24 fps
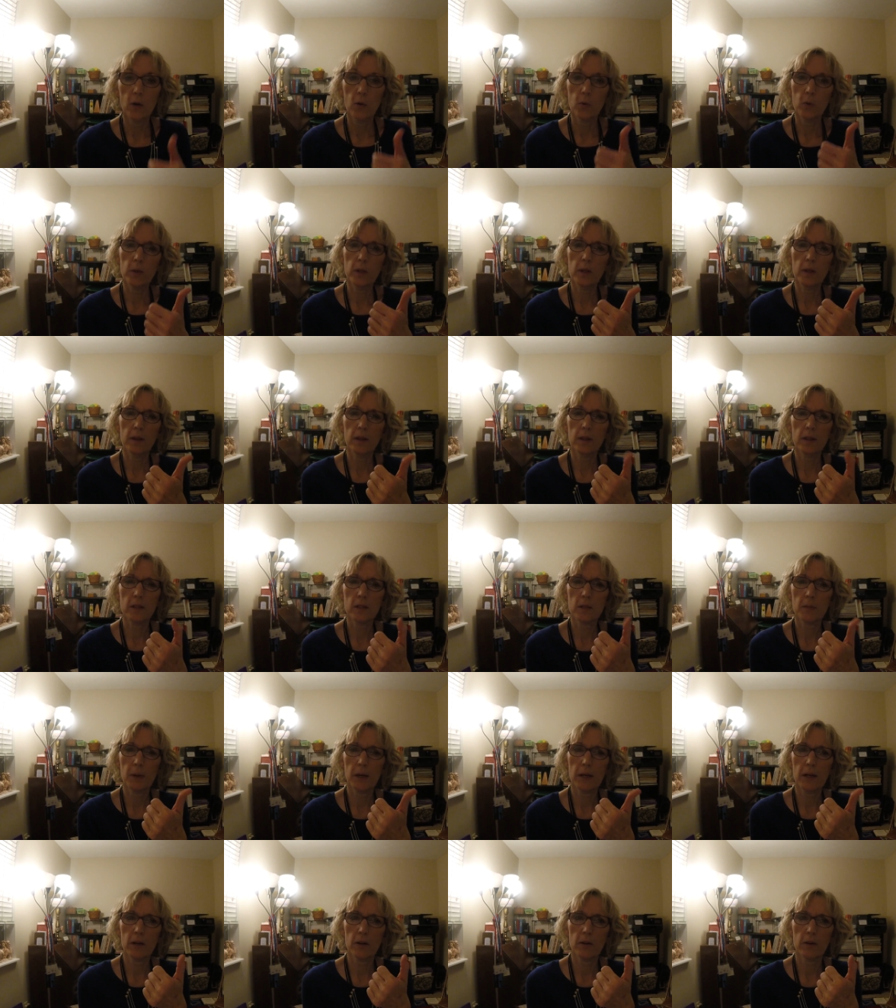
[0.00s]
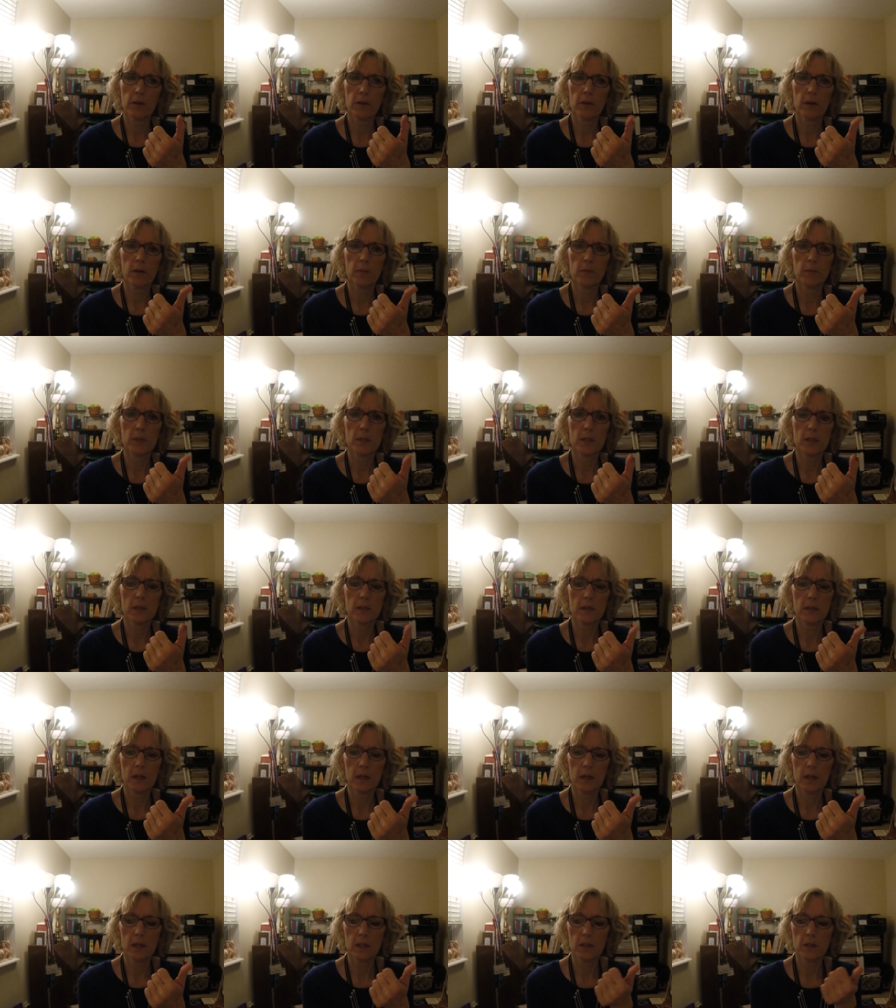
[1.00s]
One of the things about our thumbs is
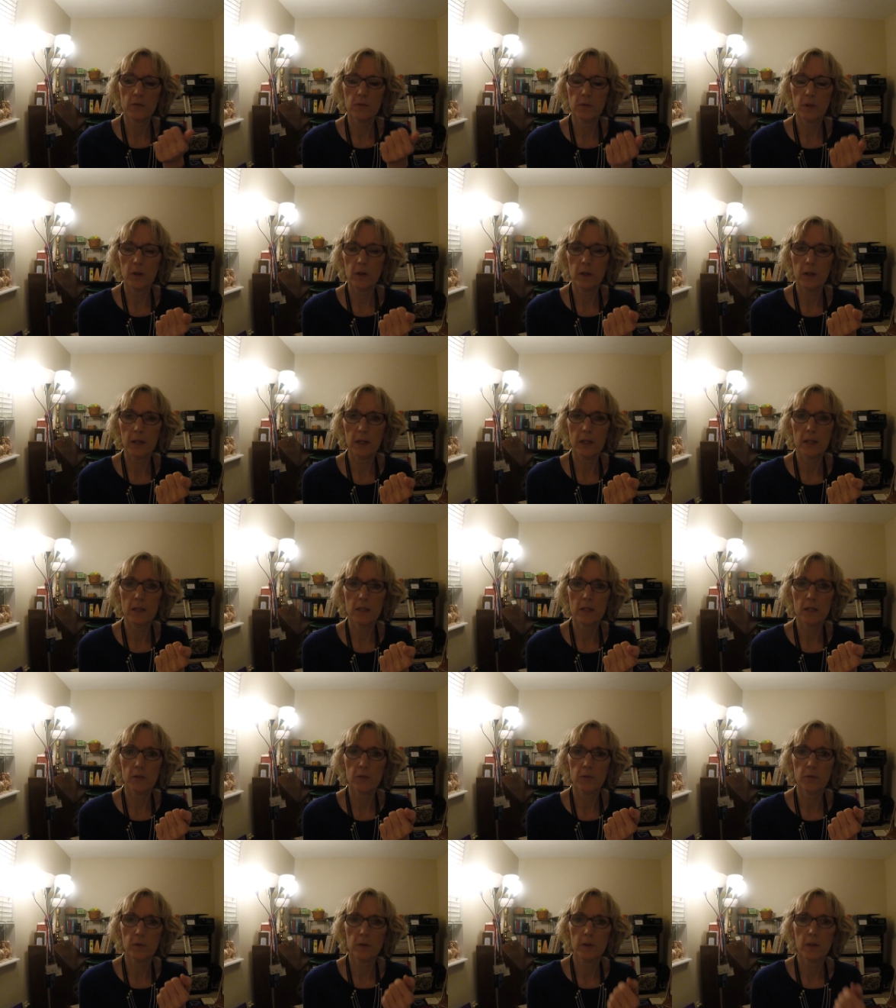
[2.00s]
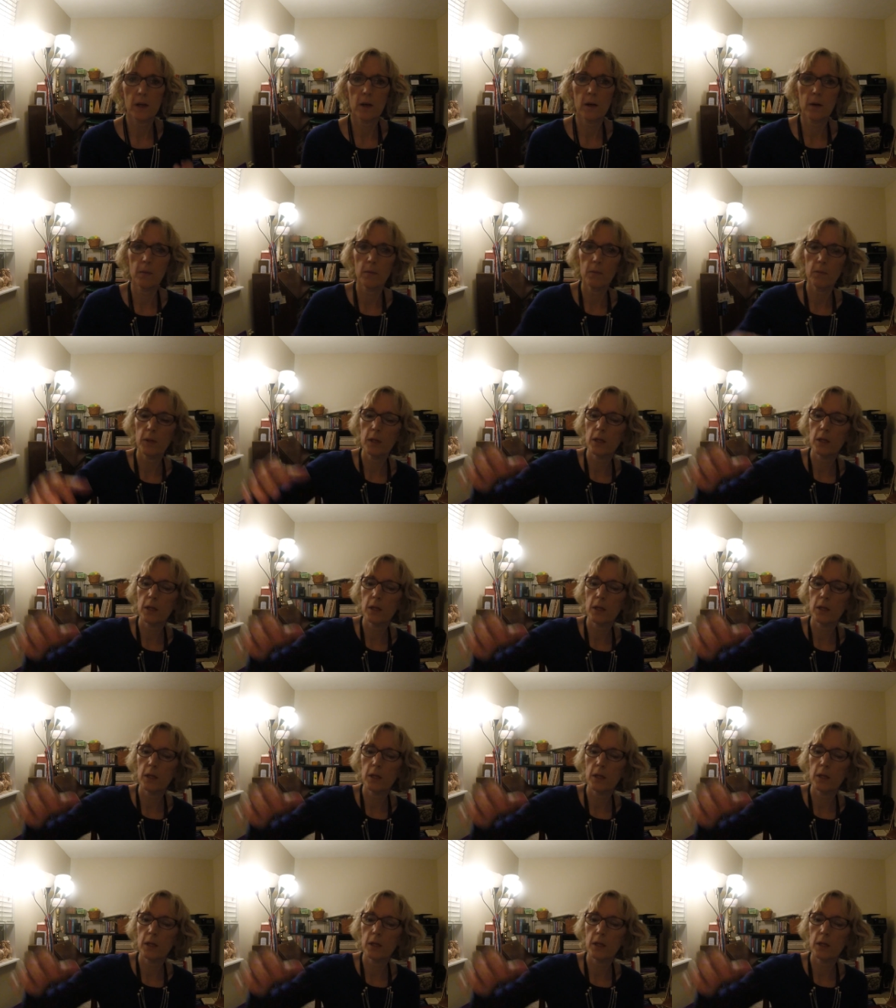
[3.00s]
that it's very easy for them,